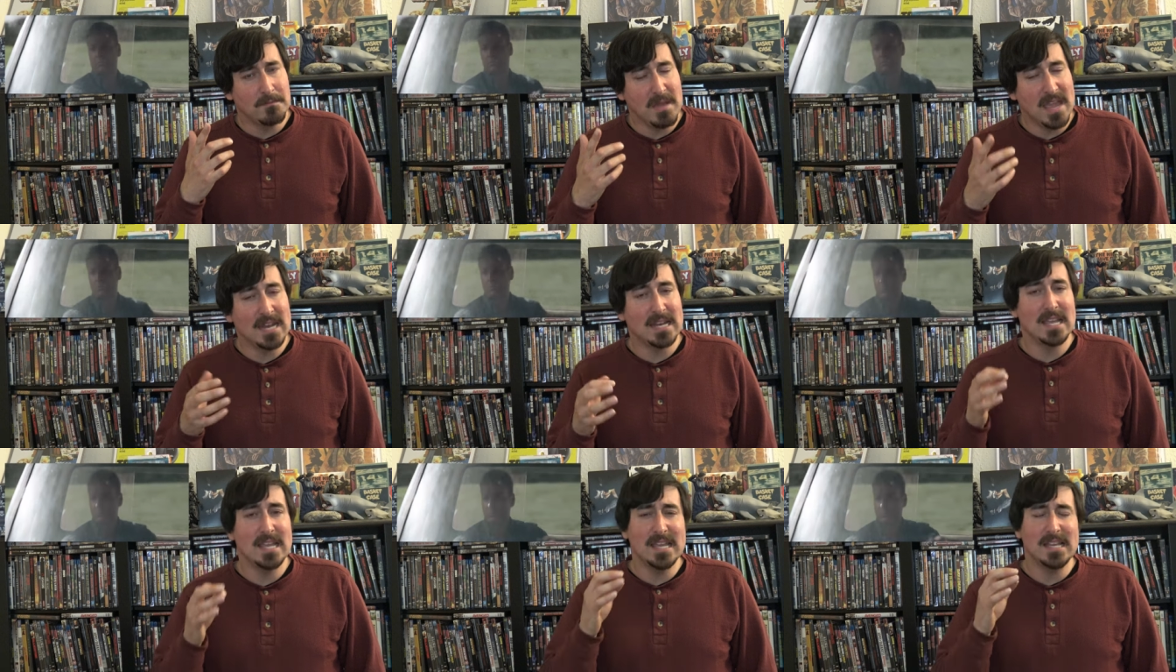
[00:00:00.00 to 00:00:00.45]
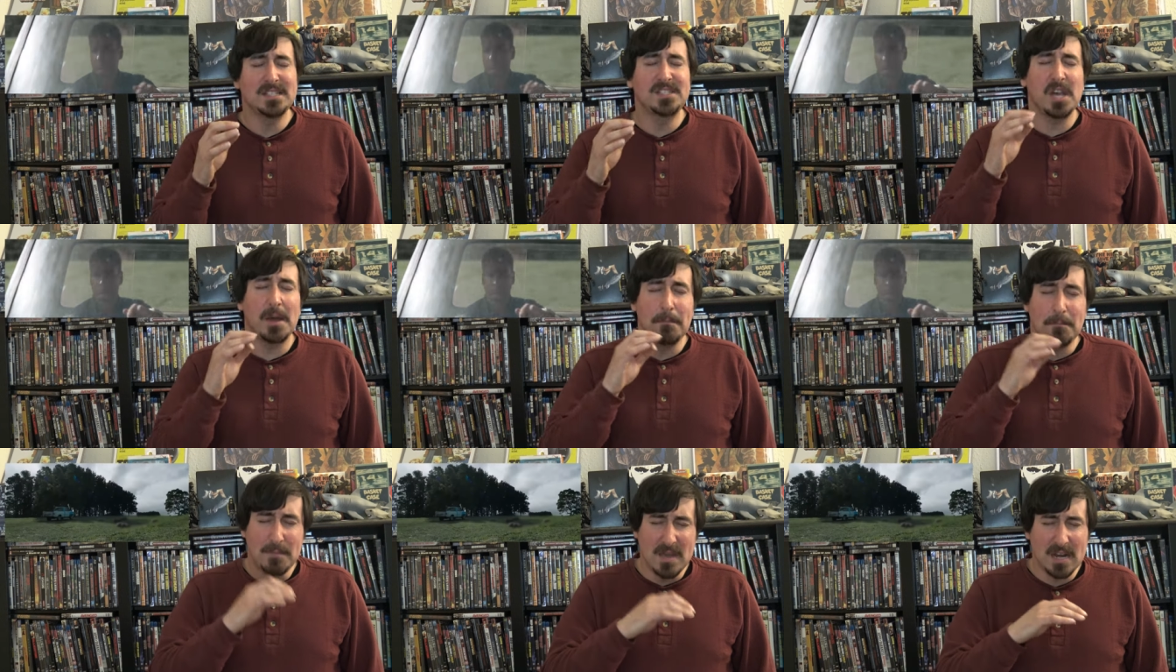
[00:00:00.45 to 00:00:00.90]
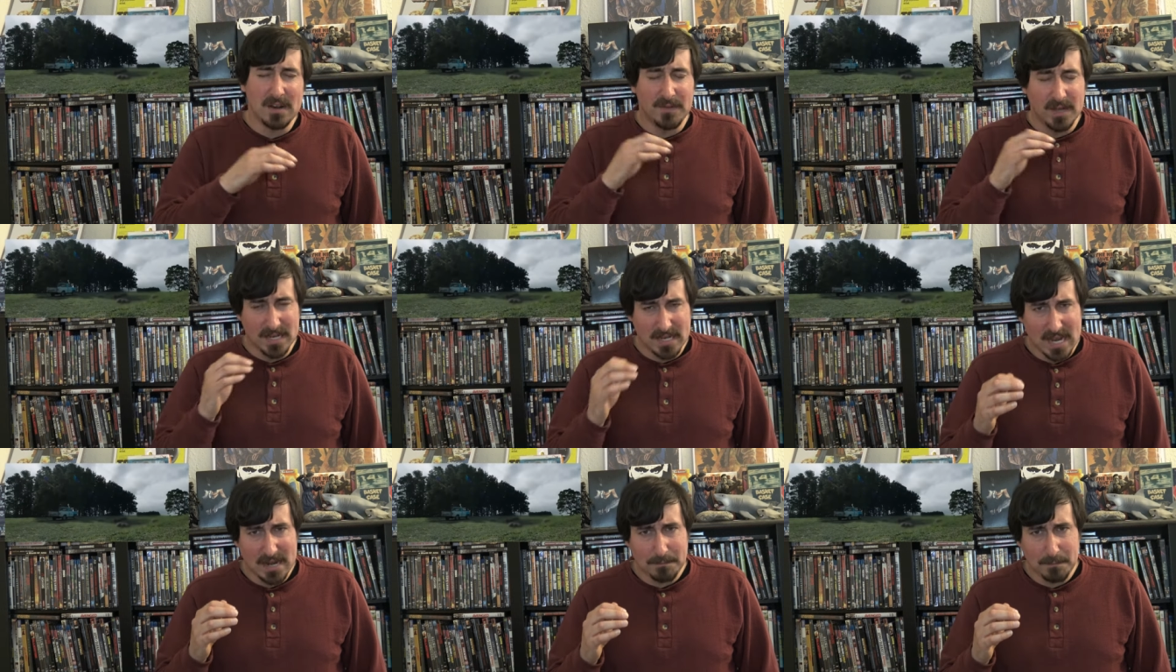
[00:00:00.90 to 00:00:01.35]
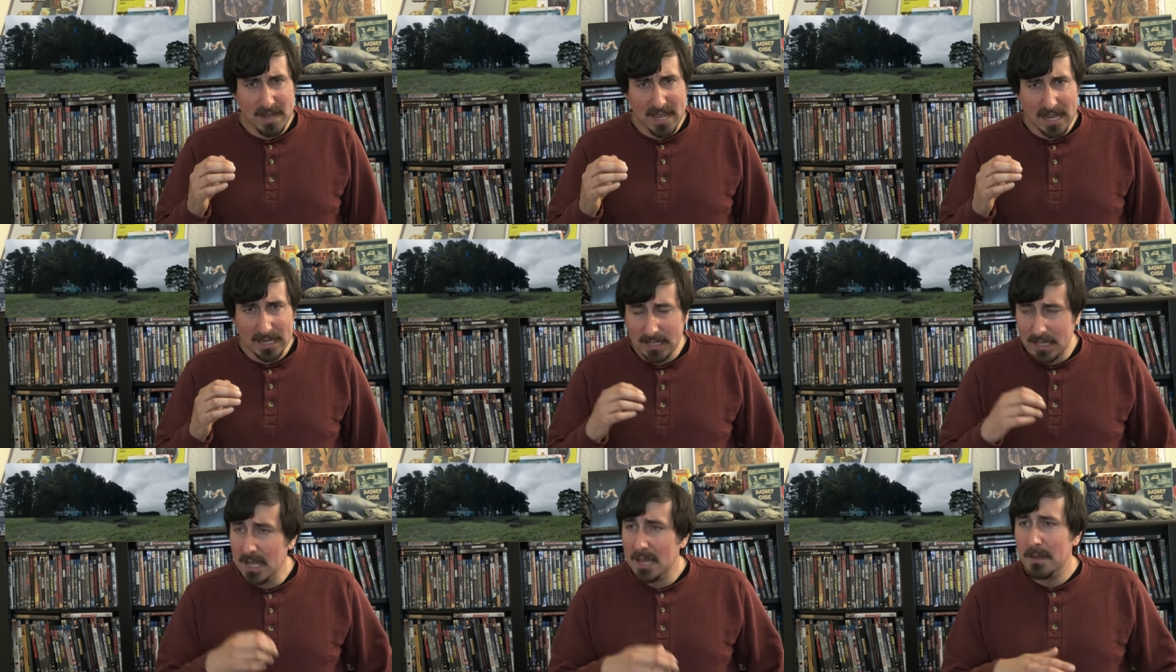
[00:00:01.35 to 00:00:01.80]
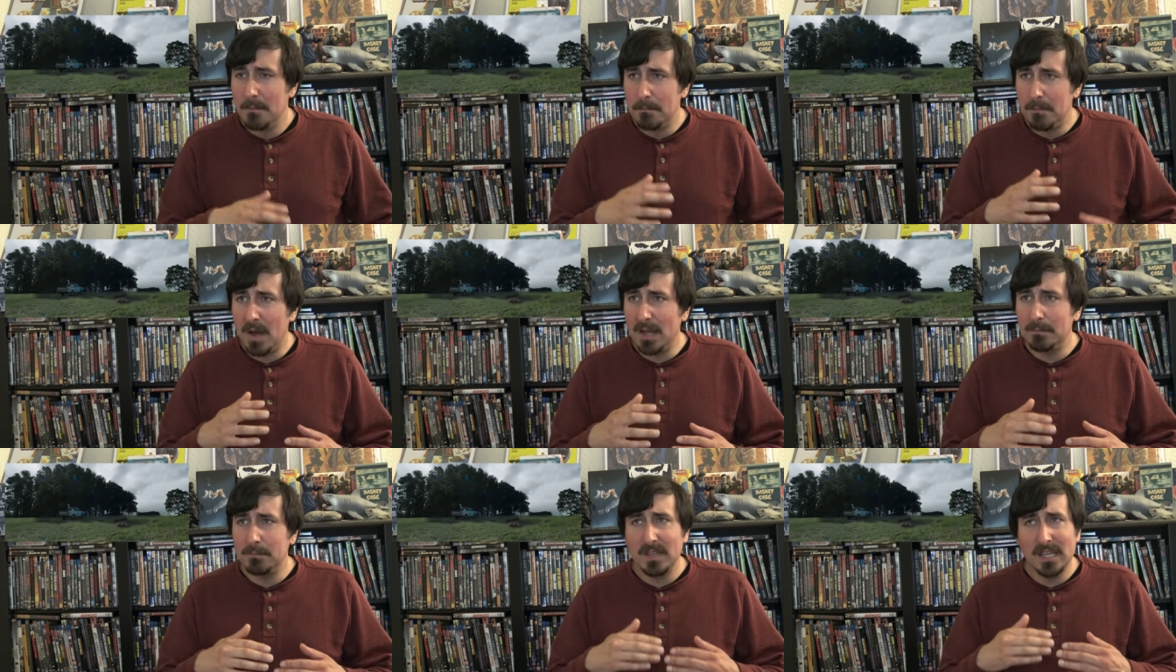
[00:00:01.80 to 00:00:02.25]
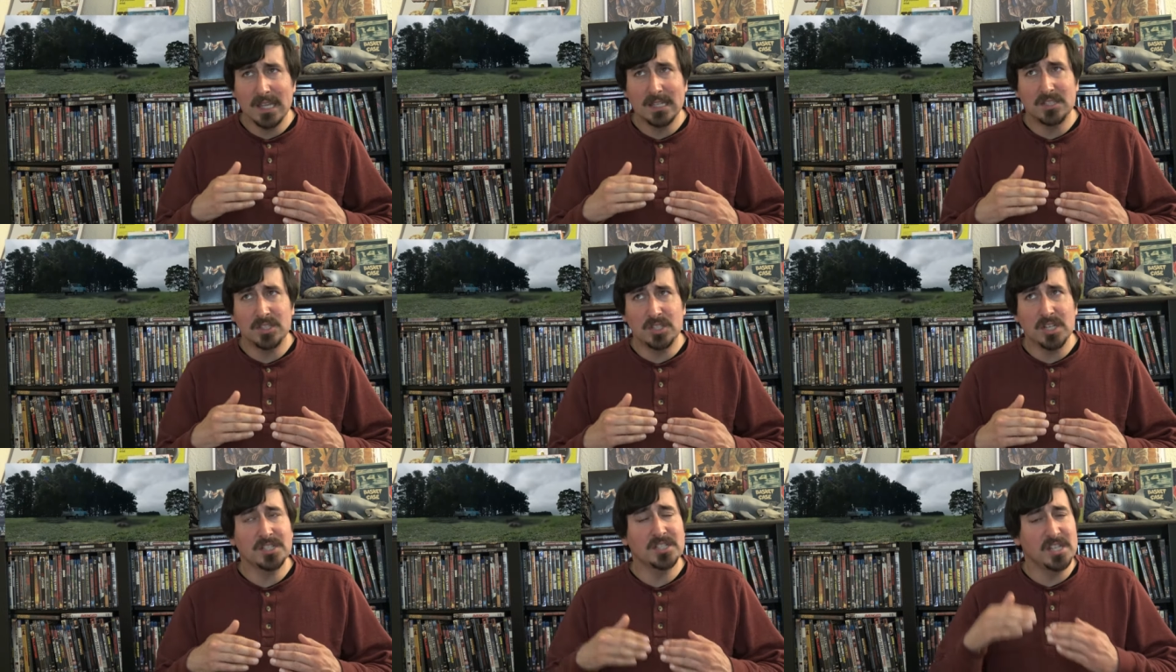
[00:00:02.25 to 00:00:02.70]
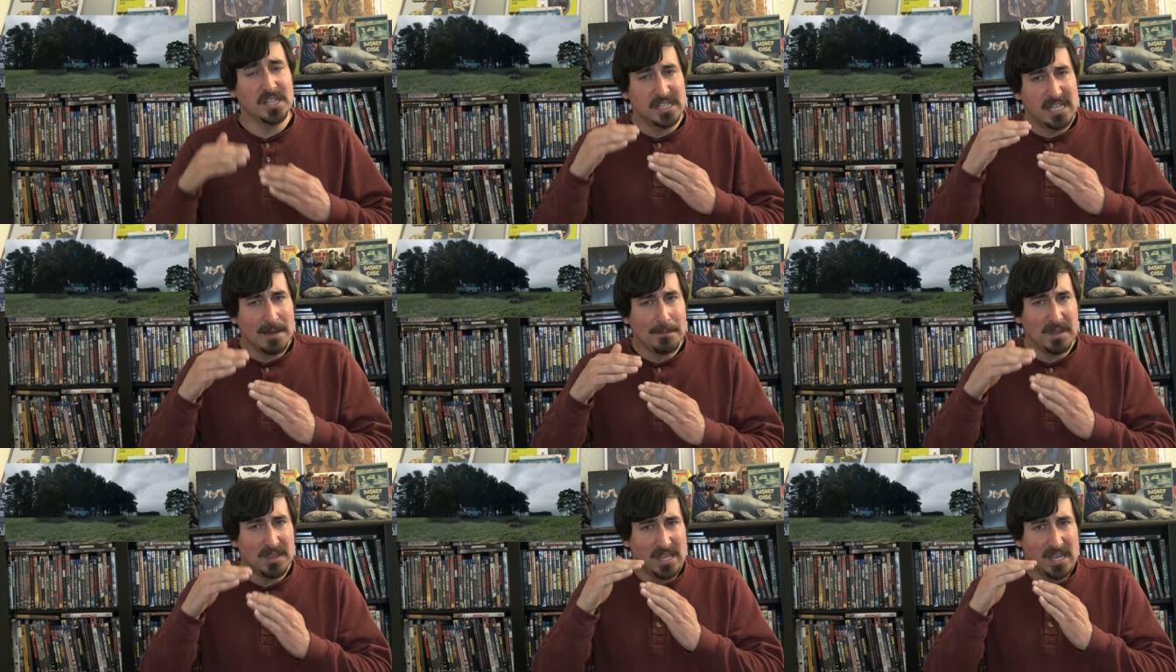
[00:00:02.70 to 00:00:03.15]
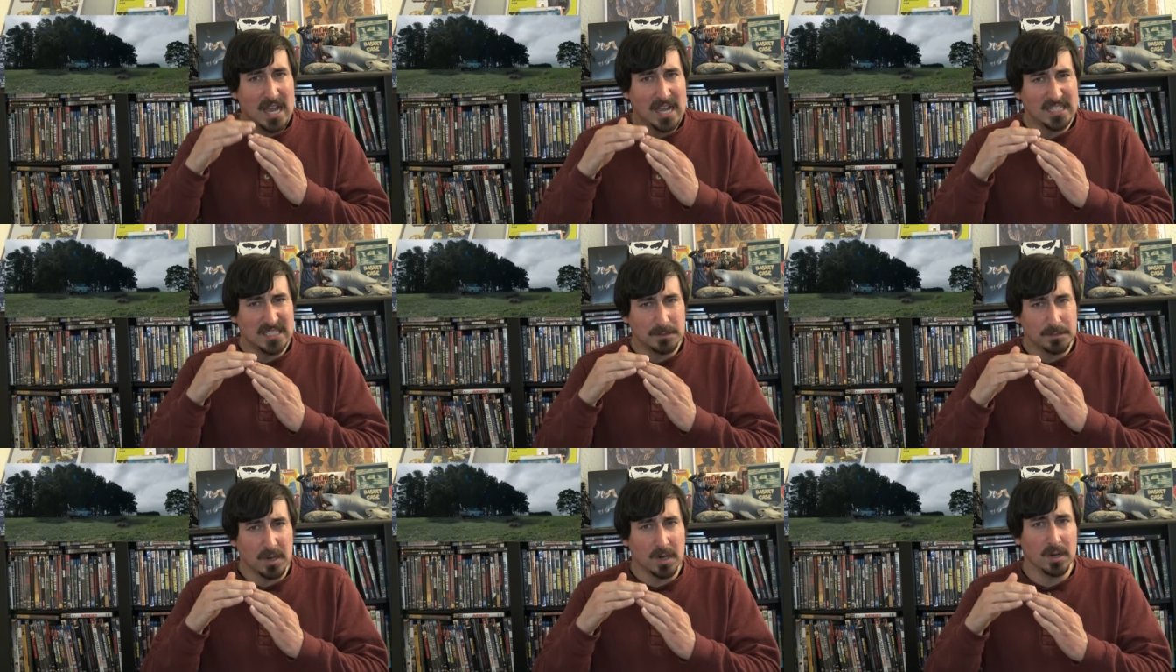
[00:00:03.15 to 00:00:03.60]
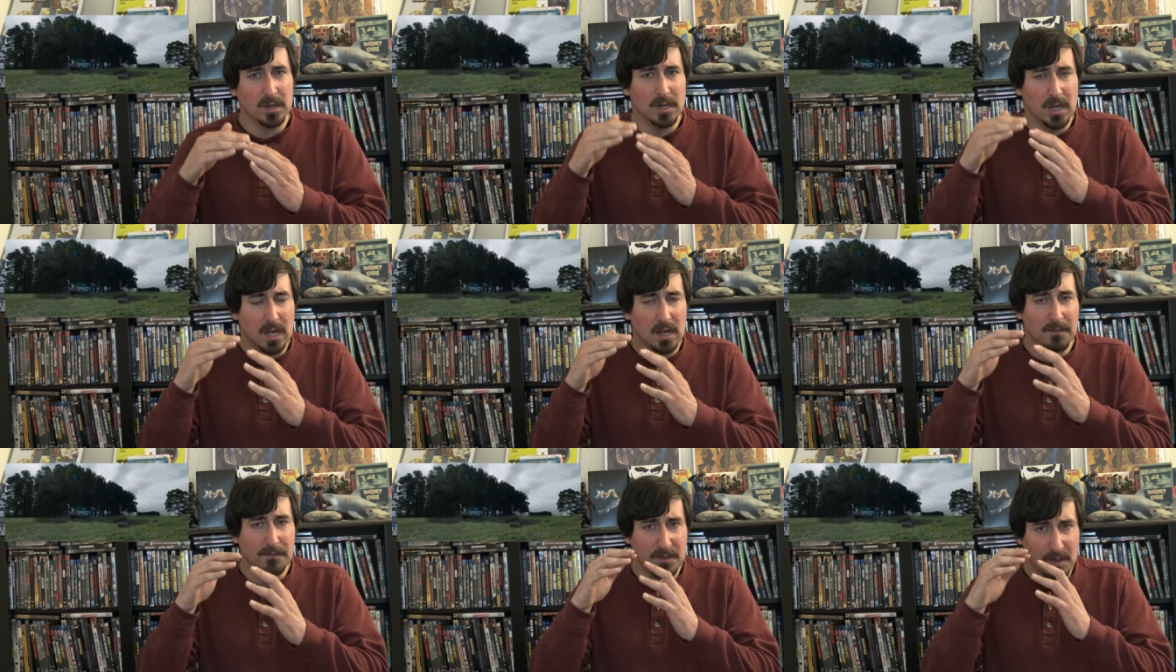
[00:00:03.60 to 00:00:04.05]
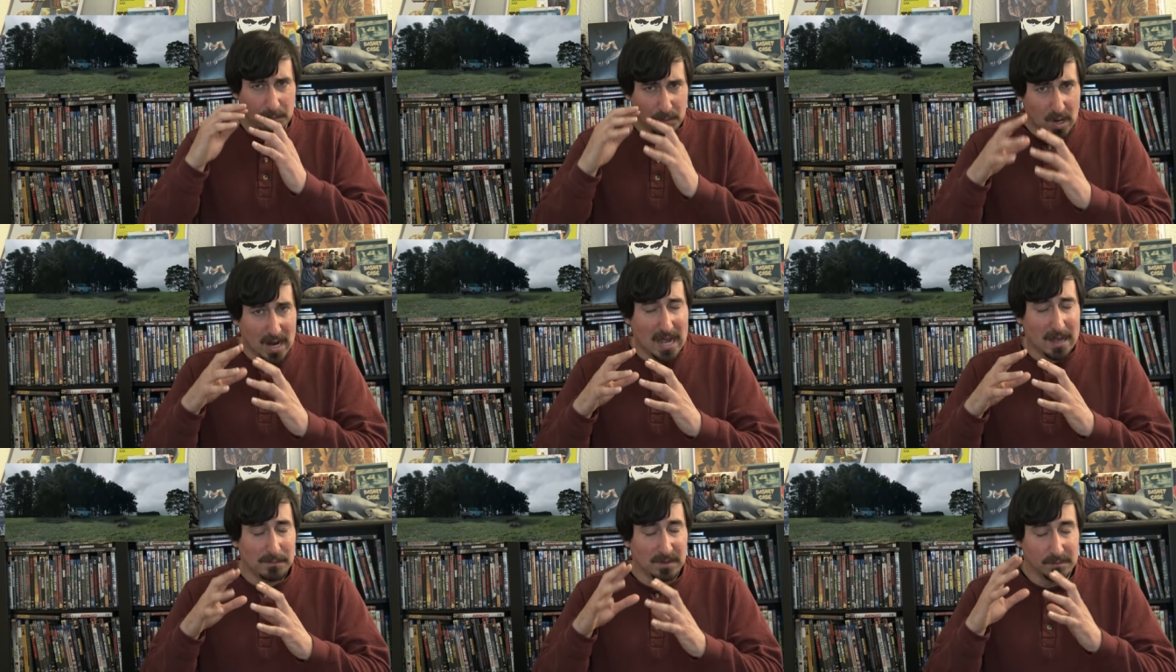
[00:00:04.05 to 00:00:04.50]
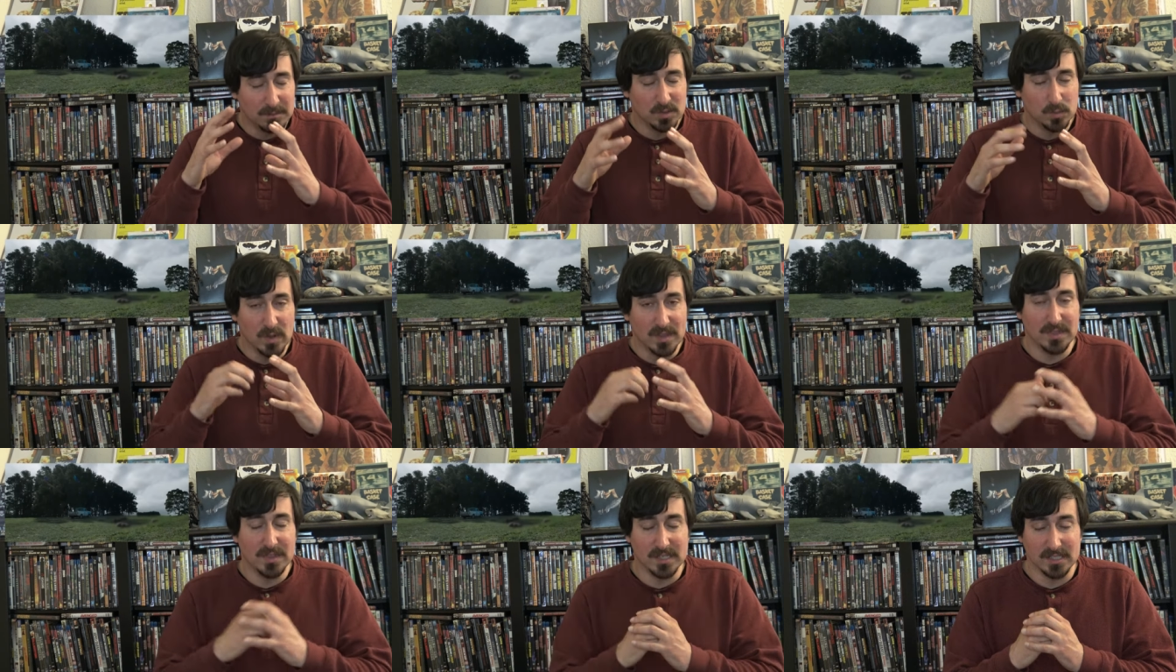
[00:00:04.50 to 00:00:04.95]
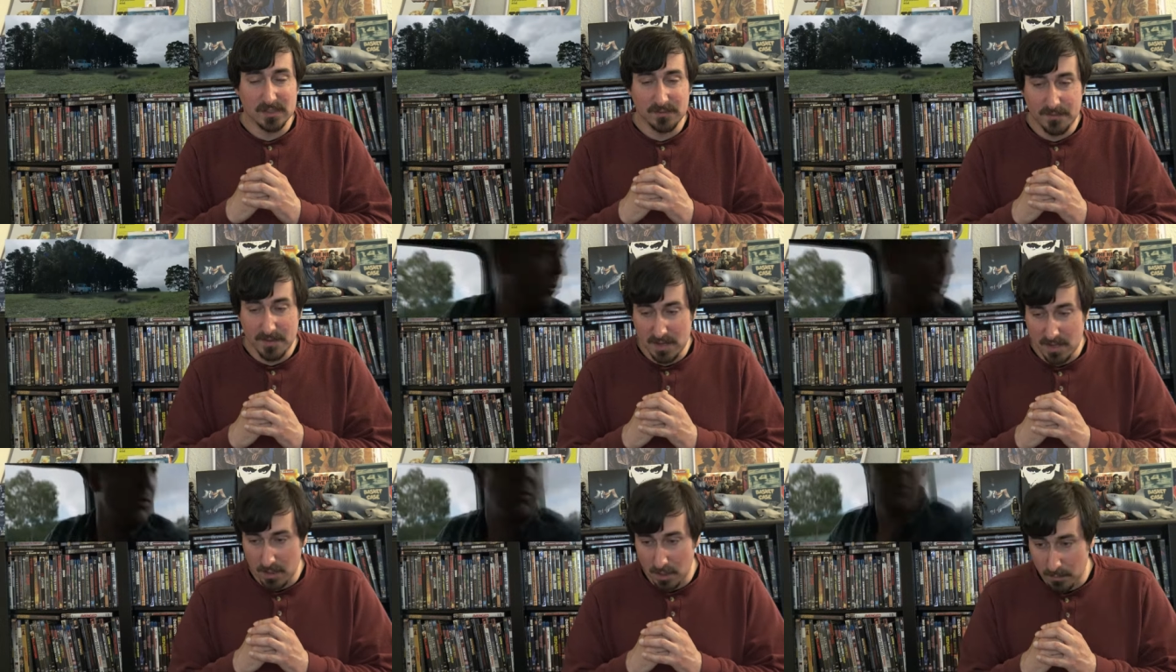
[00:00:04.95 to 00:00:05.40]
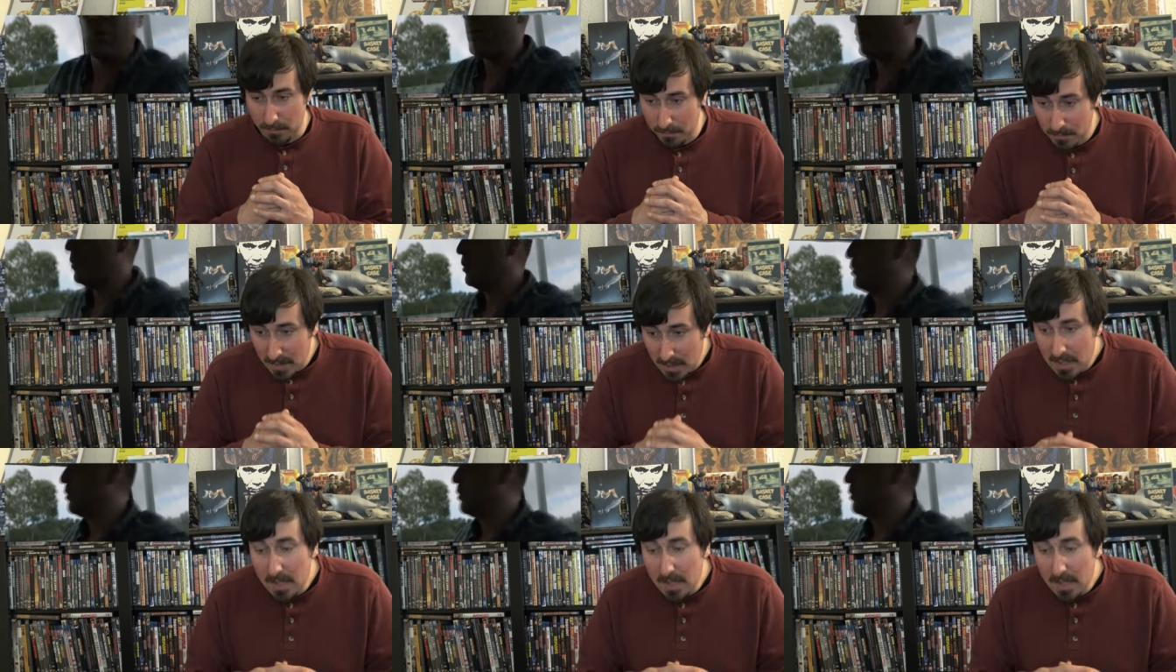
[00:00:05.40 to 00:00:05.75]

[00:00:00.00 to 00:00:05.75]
admit is a bit of a nitpick, but it's just the tip of the iceberg of the problems with this film.